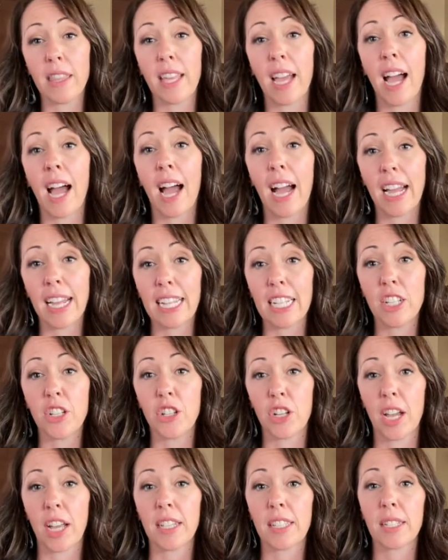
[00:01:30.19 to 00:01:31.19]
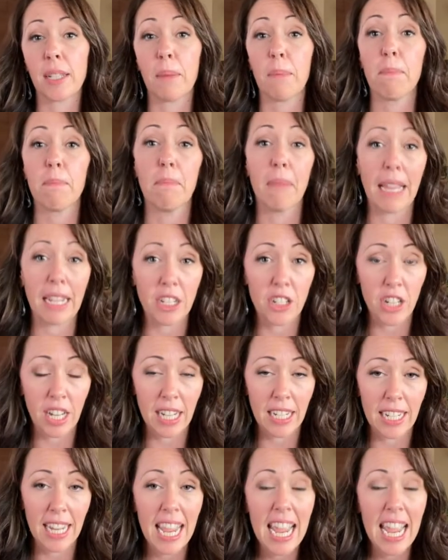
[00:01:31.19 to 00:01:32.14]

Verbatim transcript: that I just mentioned.